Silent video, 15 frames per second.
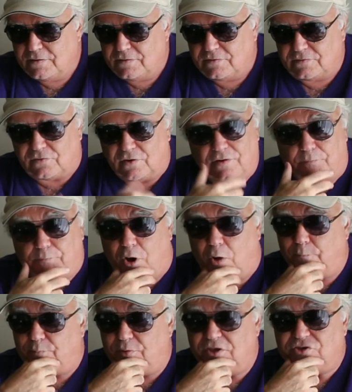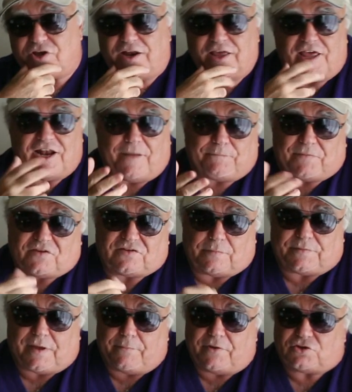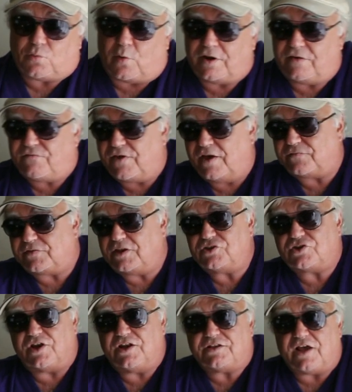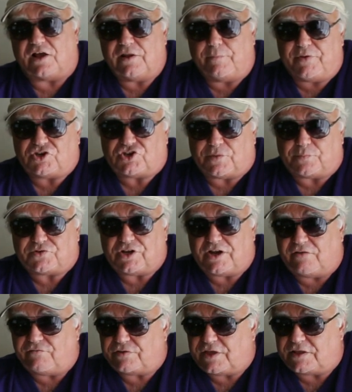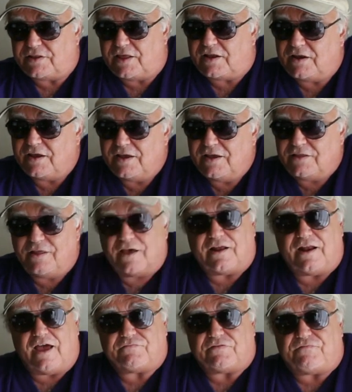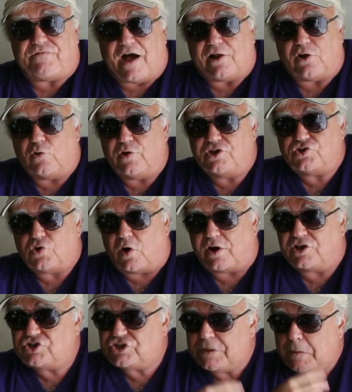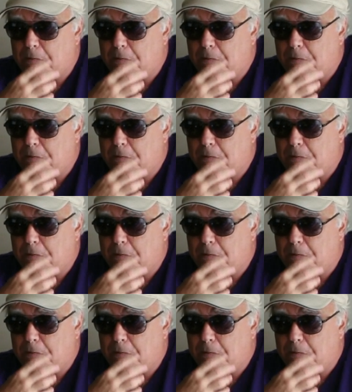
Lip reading: So the Pope, he's going to get up there September 25th, and he's going to tell the bishops and everything that they're going to have to follow his orders.